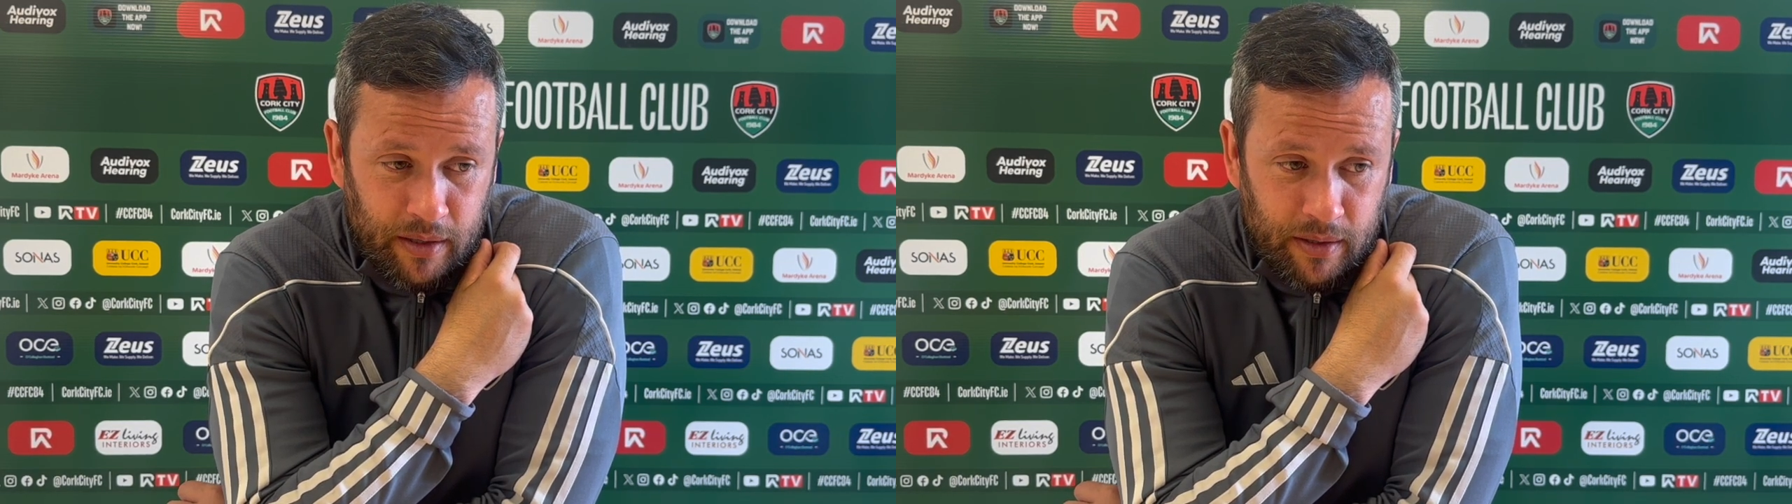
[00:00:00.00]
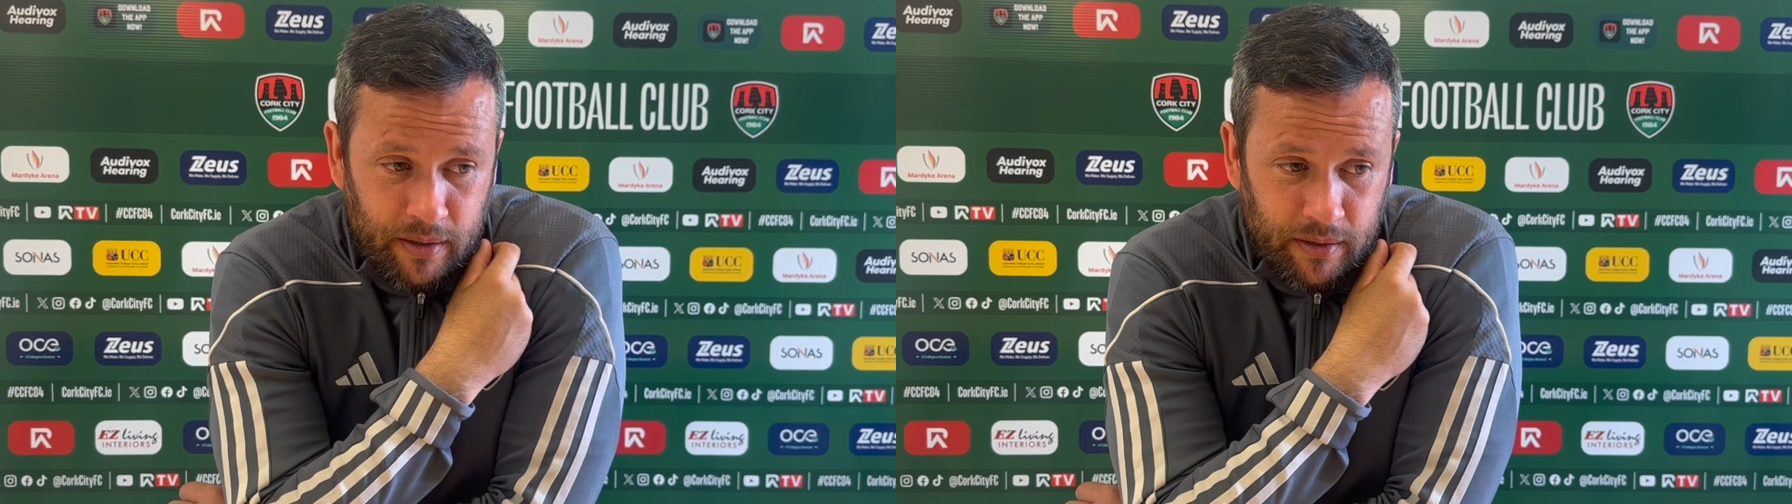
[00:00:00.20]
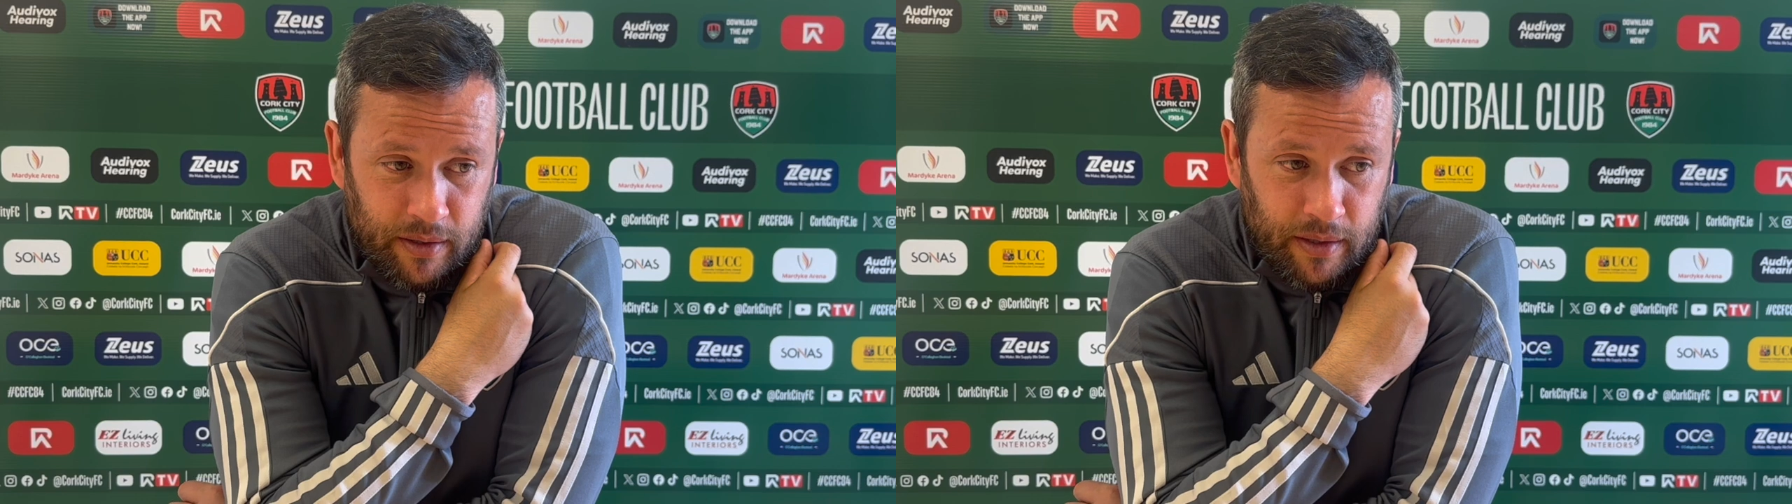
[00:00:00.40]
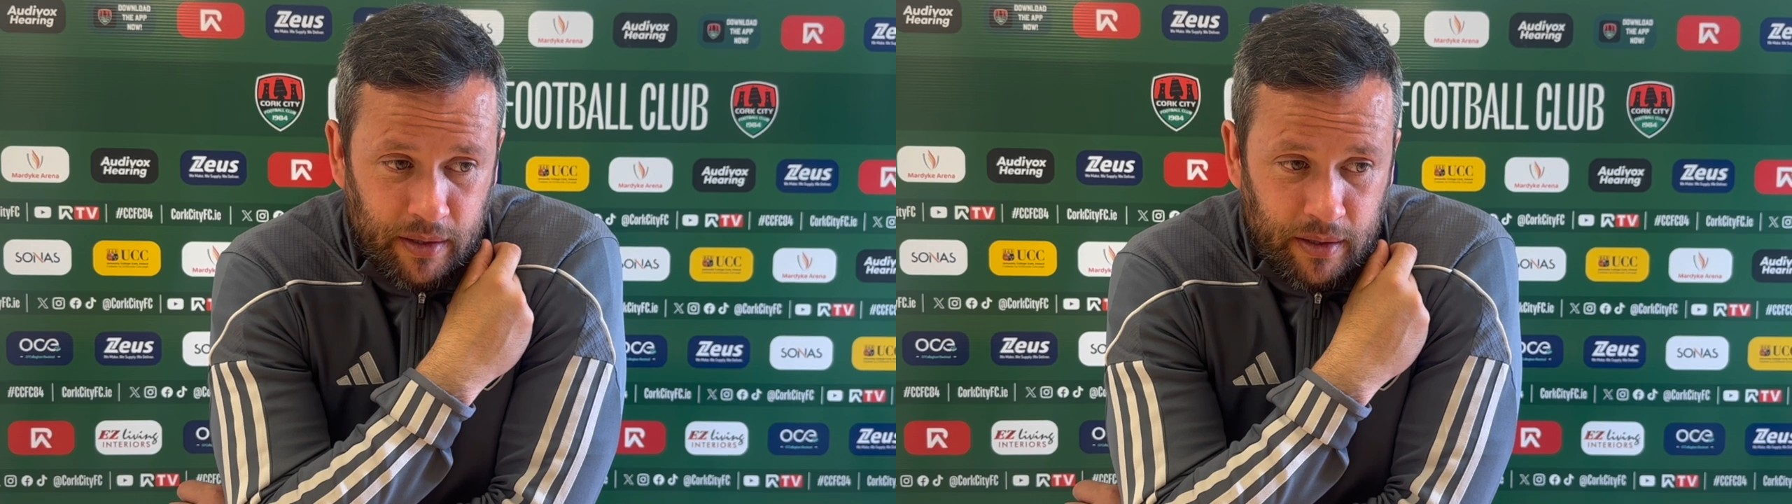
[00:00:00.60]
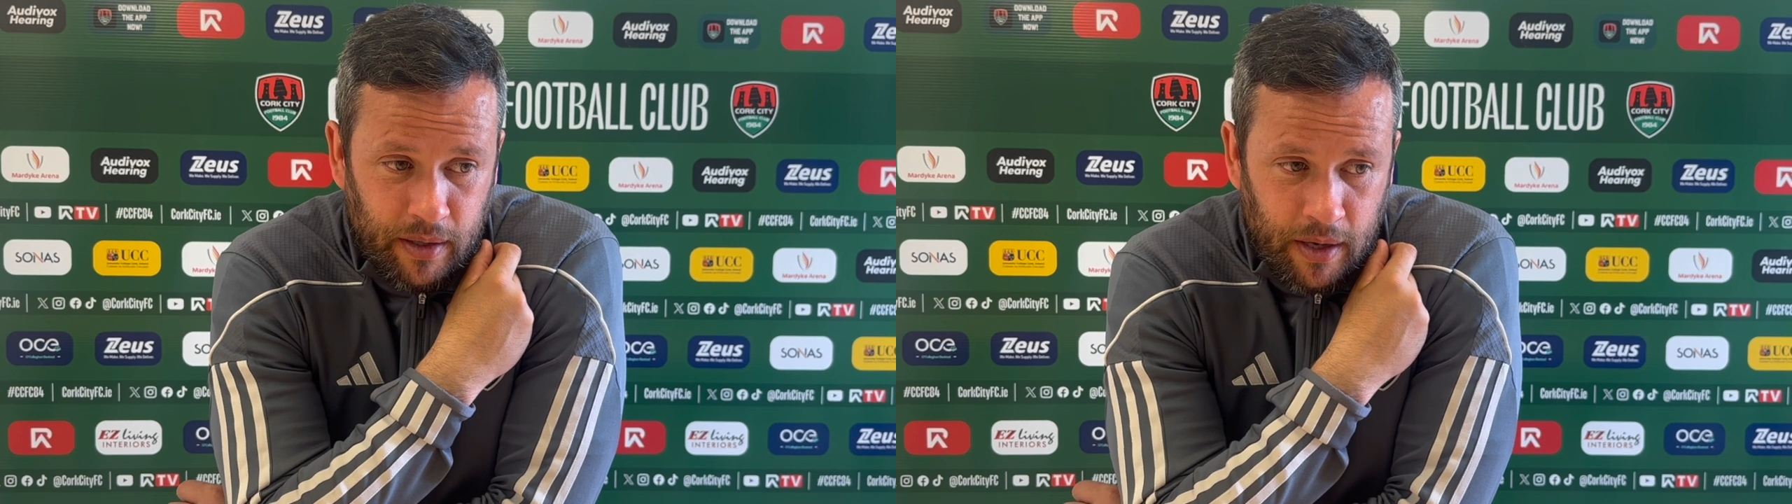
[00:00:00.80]

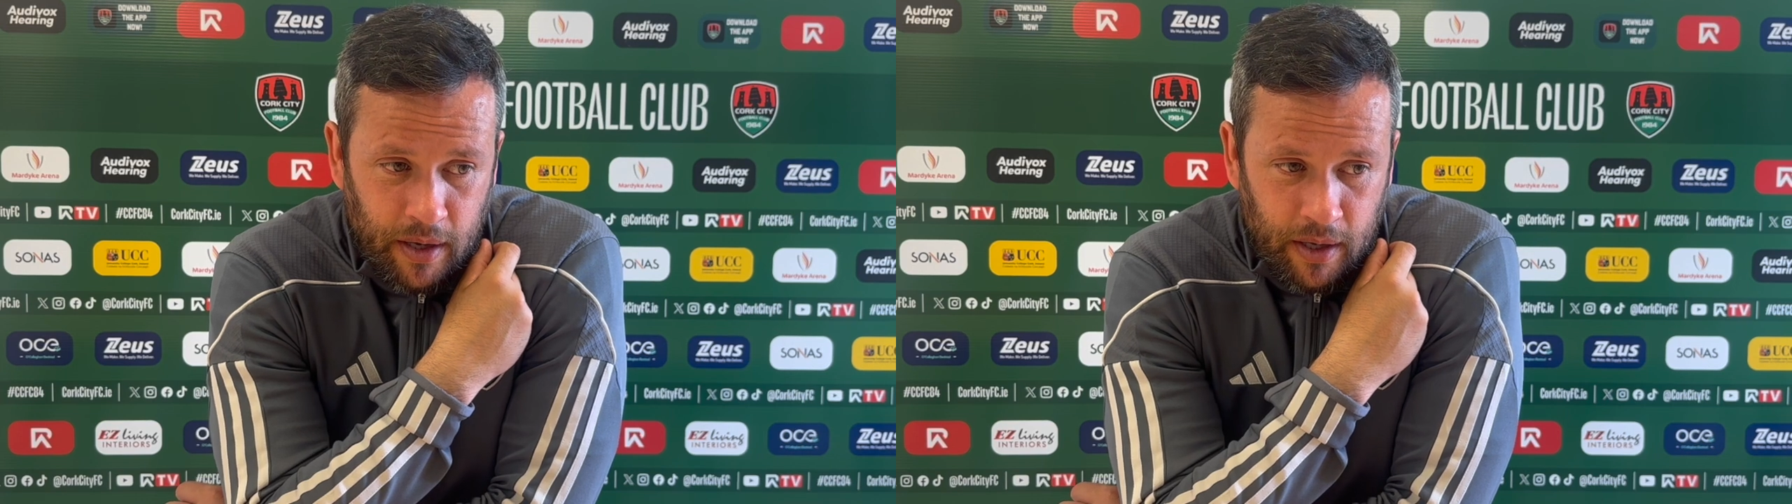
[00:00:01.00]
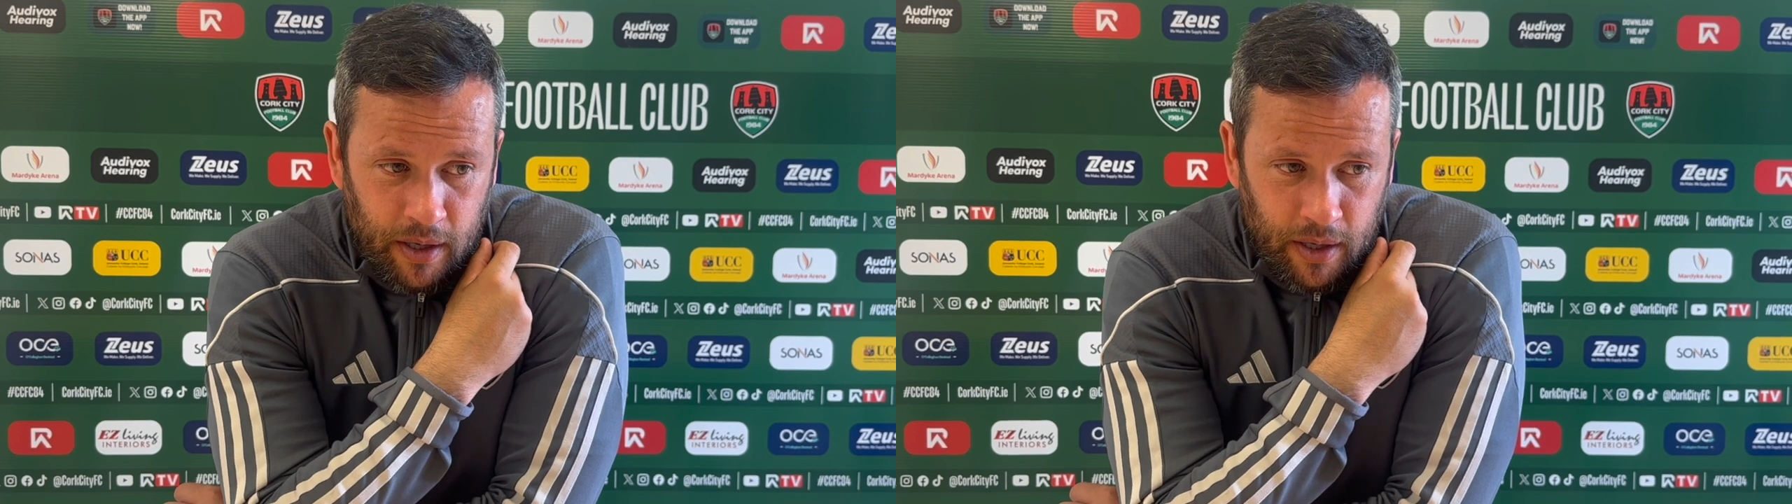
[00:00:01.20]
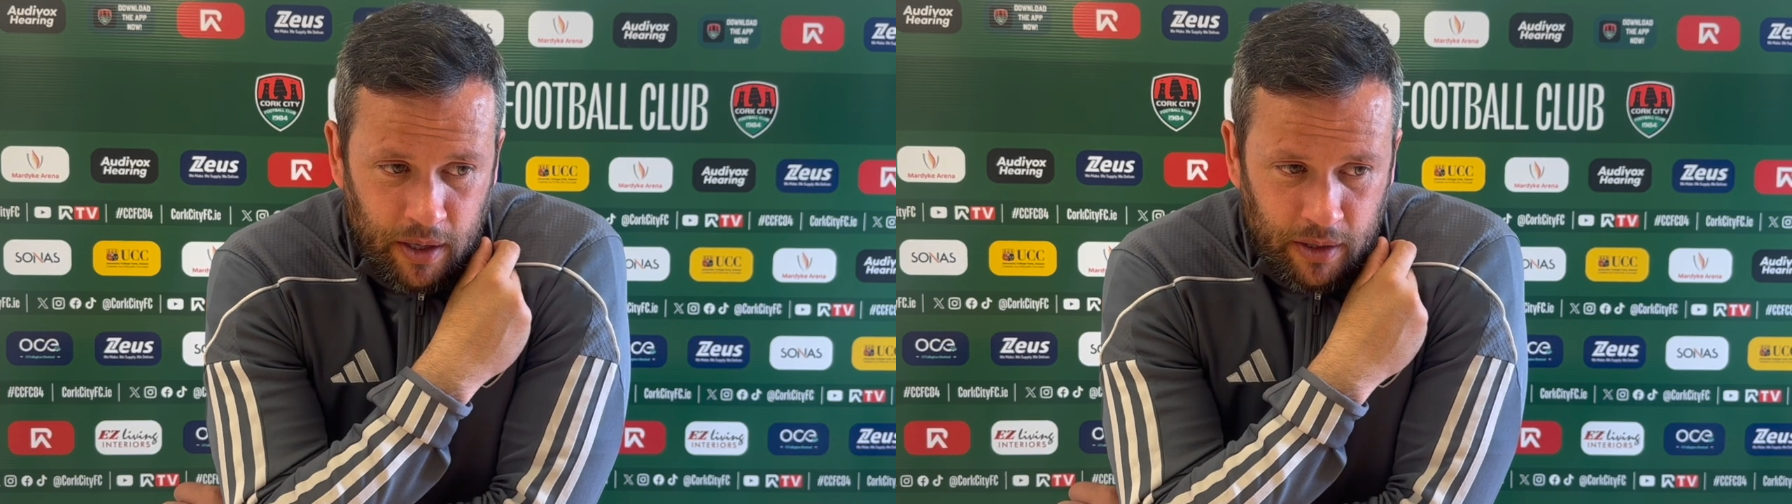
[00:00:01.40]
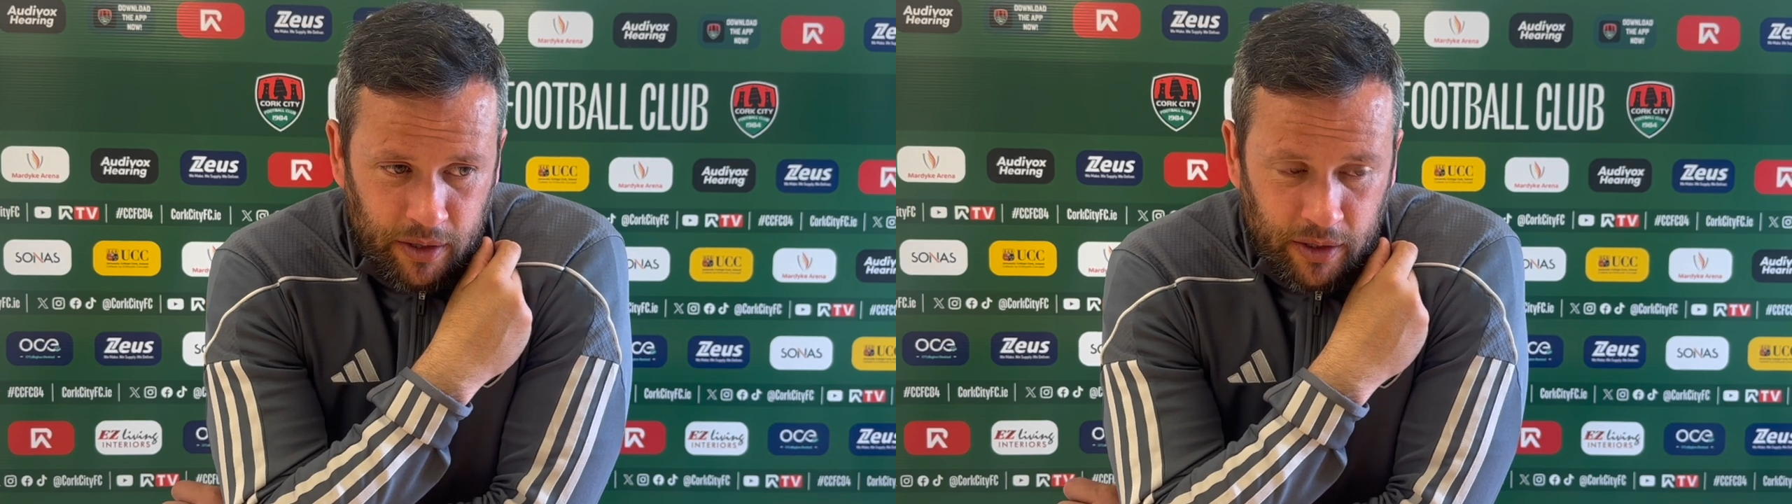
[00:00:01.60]
I